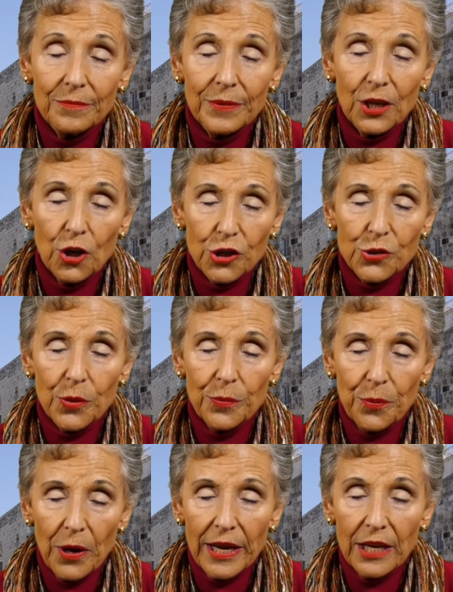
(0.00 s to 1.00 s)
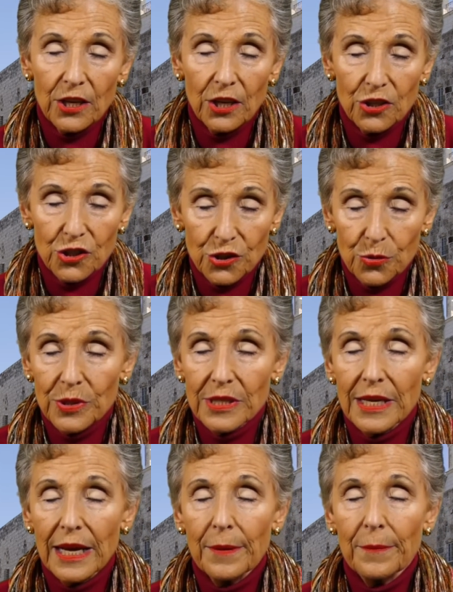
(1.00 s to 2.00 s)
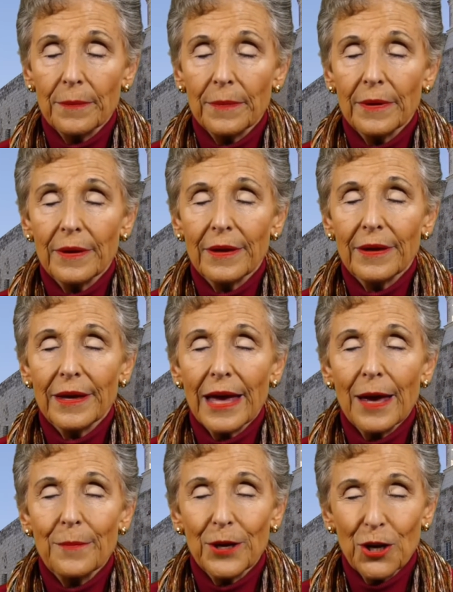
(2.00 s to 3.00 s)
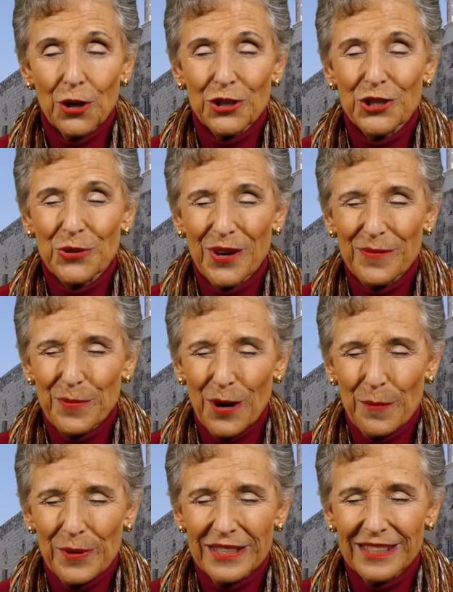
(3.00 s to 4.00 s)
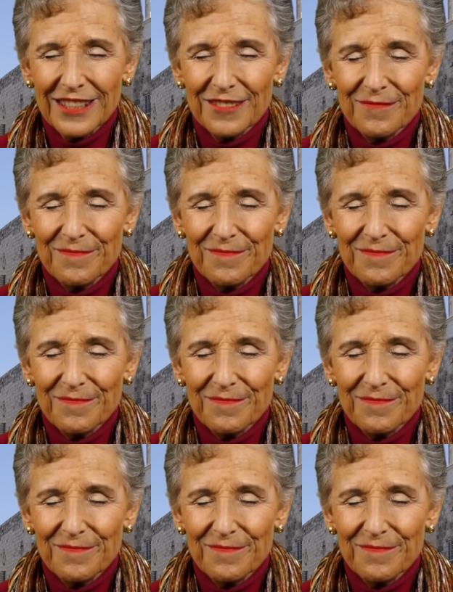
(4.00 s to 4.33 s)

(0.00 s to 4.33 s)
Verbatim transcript: because we pray in Yeshua's name and because you have promised.